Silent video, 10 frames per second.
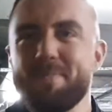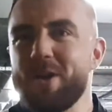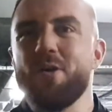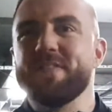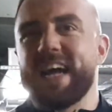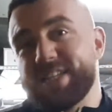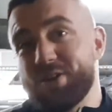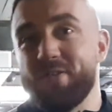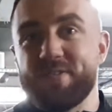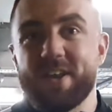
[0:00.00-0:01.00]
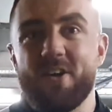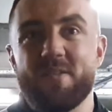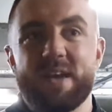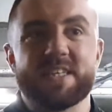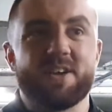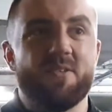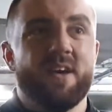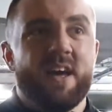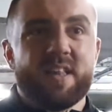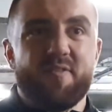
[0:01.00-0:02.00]
People love that stuff, you know what I mean? So
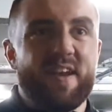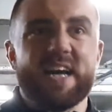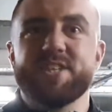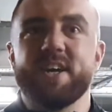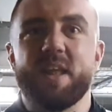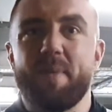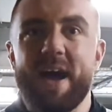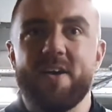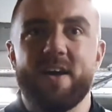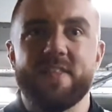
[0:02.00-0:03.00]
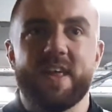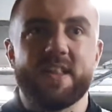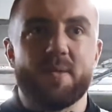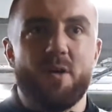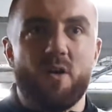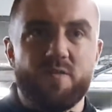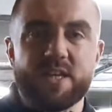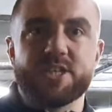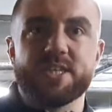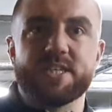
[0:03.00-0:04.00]
the flashier, the better, and the more
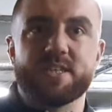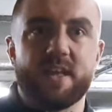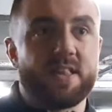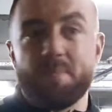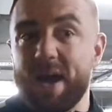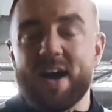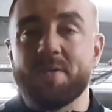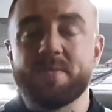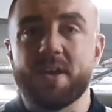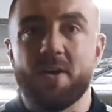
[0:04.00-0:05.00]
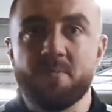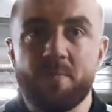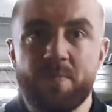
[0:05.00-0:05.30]
vicious, the better, you know.